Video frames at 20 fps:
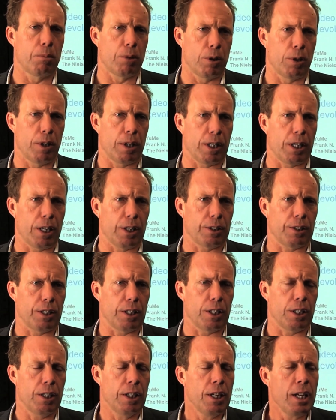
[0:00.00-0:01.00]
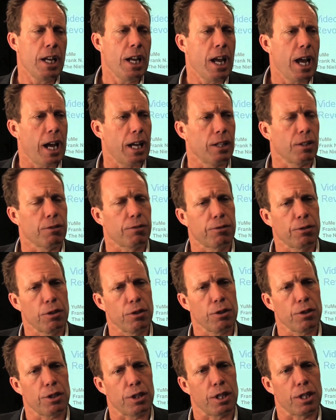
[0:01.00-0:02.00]
burning out there. And the
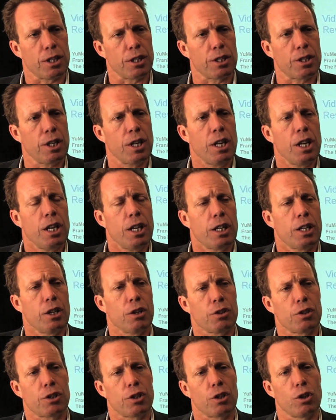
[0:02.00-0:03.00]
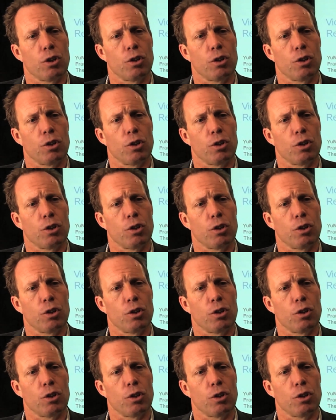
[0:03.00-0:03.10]
first is, you know,